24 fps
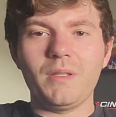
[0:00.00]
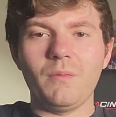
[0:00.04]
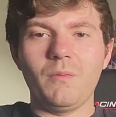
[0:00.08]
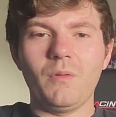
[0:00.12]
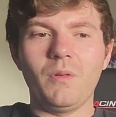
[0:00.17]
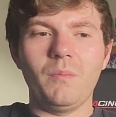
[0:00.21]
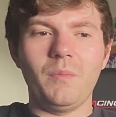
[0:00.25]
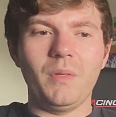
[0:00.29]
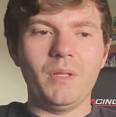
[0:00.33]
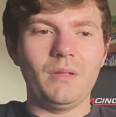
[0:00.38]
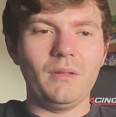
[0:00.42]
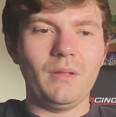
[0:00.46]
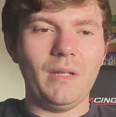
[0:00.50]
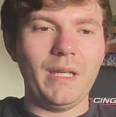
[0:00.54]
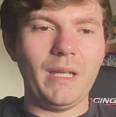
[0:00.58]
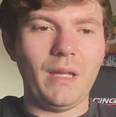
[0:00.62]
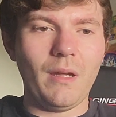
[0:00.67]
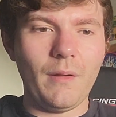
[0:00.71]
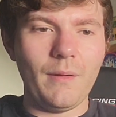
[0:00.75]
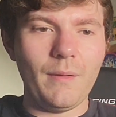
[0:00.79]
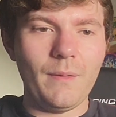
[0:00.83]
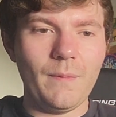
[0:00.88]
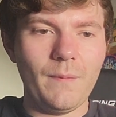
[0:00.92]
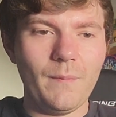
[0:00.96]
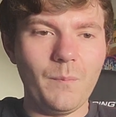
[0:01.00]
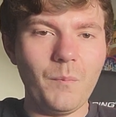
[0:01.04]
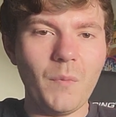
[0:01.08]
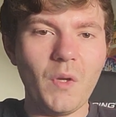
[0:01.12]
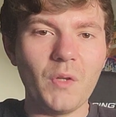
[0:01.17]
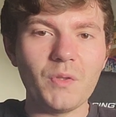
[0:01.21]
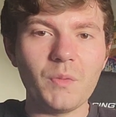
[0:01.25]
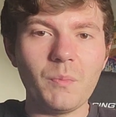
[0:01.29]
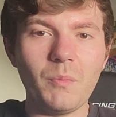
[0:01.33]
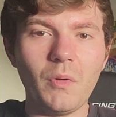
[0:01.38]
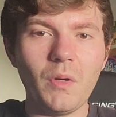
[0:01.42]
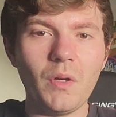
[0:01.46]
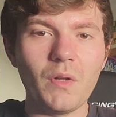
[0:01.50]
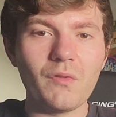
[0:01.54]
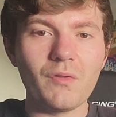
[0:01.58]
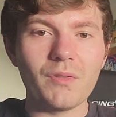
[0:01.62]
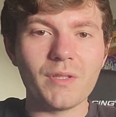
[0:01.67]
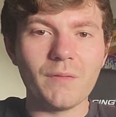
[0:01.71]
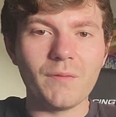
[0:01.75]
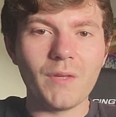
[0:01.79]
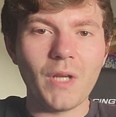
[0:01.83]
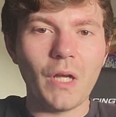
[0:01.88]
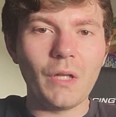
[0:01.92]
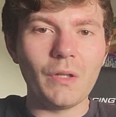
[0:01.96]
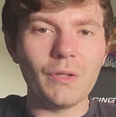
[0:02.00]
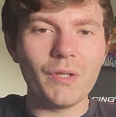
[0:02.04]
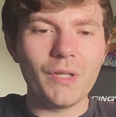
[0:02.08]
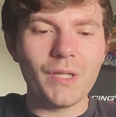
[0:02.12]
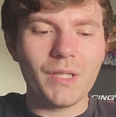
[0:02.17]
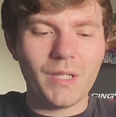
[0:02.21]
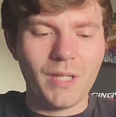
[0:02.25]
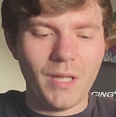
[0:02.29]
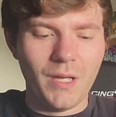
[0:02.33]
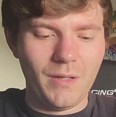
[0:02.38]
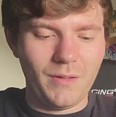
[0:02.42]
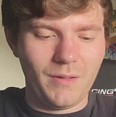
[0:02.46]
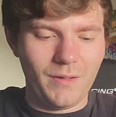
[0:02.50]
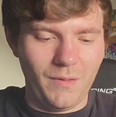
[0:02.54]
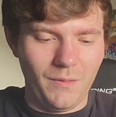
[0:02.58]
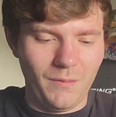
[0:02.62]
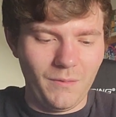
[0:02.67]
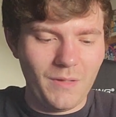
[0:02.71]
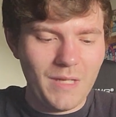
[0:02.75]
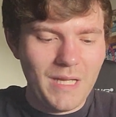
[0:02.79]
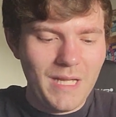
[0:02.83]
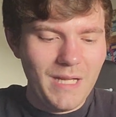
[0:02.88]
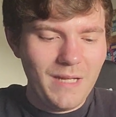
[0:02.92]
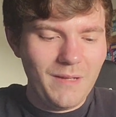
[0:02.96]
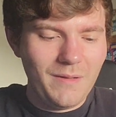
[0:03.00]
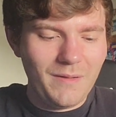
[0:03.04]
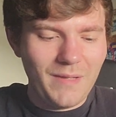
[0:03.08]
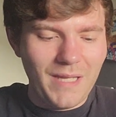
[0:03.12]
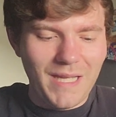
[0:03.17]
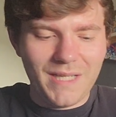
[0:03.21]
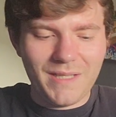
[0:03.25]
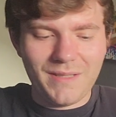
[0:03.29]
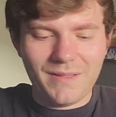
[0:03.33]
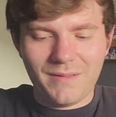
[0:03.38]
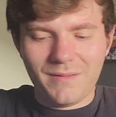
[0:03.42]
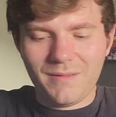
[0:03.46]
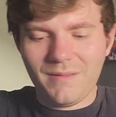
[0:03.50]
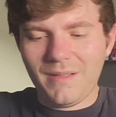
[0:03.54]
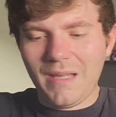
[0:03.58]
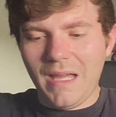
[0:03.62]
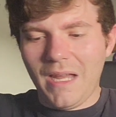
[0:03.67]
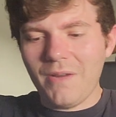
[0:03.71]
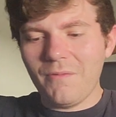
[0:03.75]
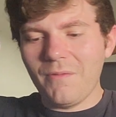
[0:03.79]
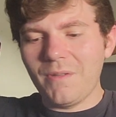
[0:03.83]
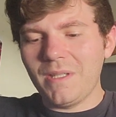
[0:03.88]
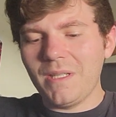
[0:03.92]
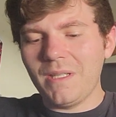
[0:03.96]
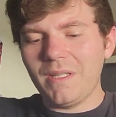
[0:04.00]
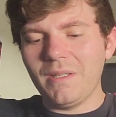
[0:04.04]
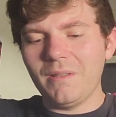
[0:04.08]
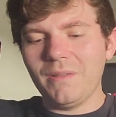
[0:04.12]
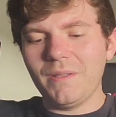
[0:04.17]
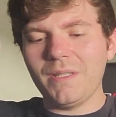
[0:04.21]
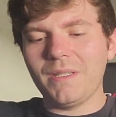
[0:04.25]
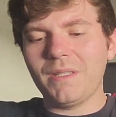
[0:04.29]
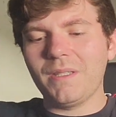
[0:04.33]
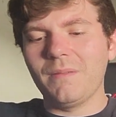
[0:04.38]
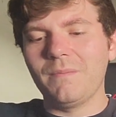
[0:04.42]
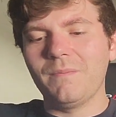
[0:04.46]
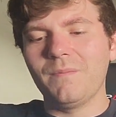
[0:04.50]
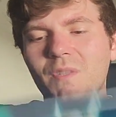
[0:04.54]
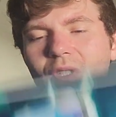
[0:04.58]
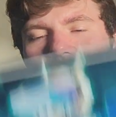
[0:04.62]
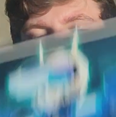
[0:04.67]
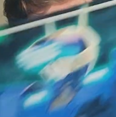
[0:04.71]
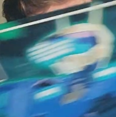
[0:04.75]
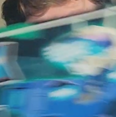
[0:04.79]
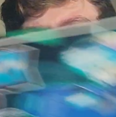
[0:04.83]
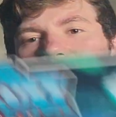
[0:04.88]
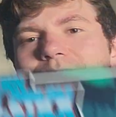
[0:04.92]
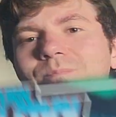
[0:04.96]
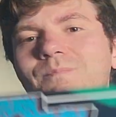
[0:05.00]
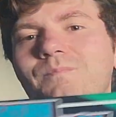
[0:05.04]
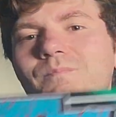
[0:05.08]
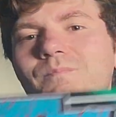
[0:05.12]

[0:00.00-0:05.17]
It would have been like multiple hundreds of dollars, so that is kind of ridiculous, so